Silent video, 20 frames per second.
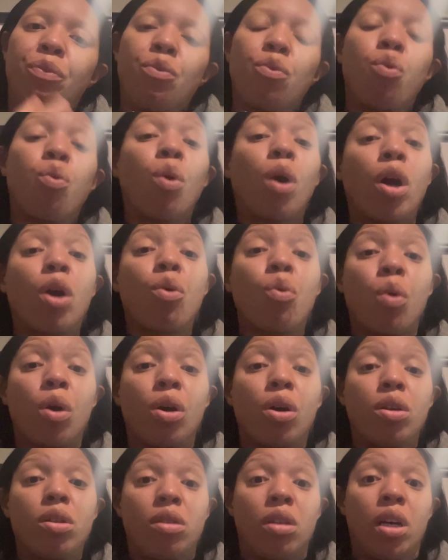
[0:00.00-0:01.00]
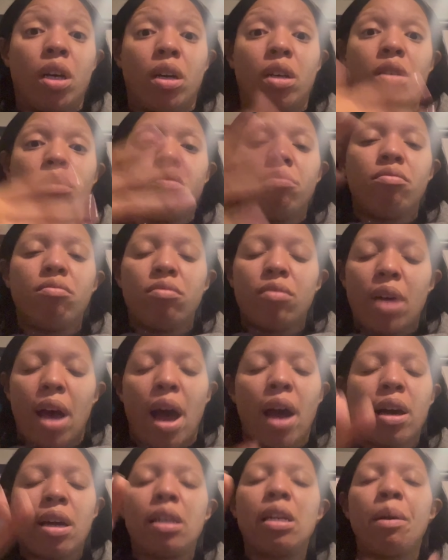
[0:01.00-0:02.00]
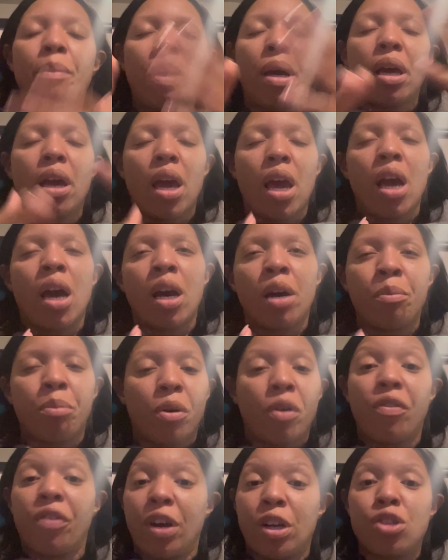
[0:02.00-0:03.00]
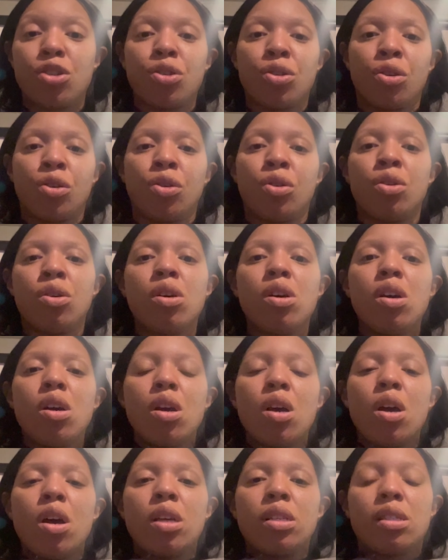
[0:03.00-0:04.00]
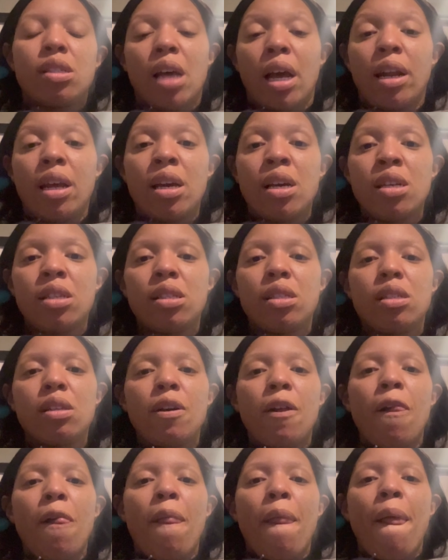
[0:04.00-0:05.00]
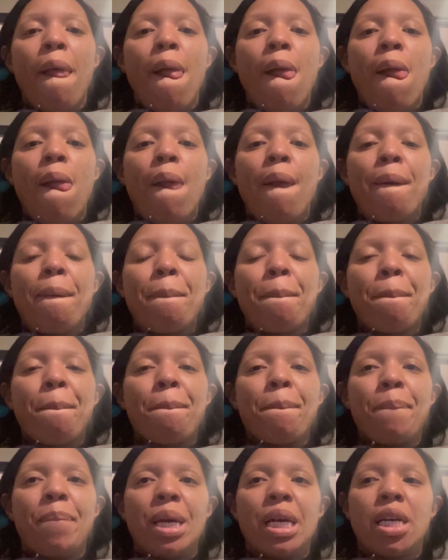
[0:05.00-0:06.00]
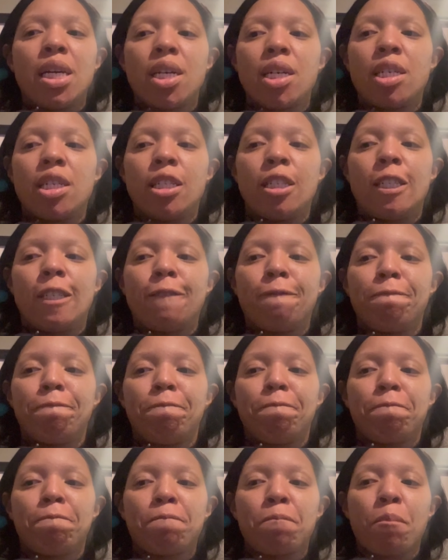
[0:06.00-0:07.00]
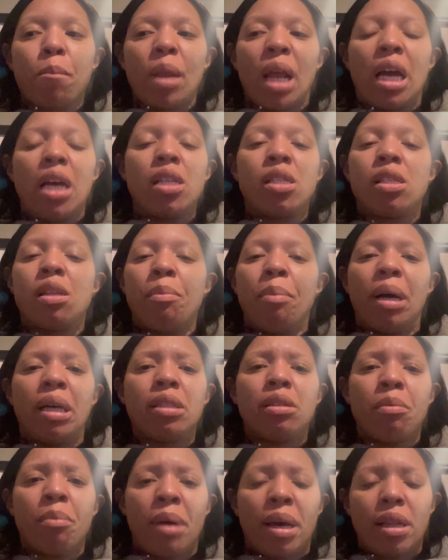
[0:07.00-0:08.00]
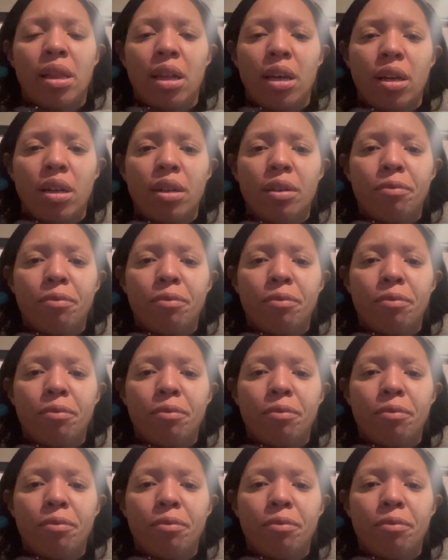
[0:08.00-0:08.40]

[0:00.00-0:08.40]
work world, the academic and professional settings, because it's the best method.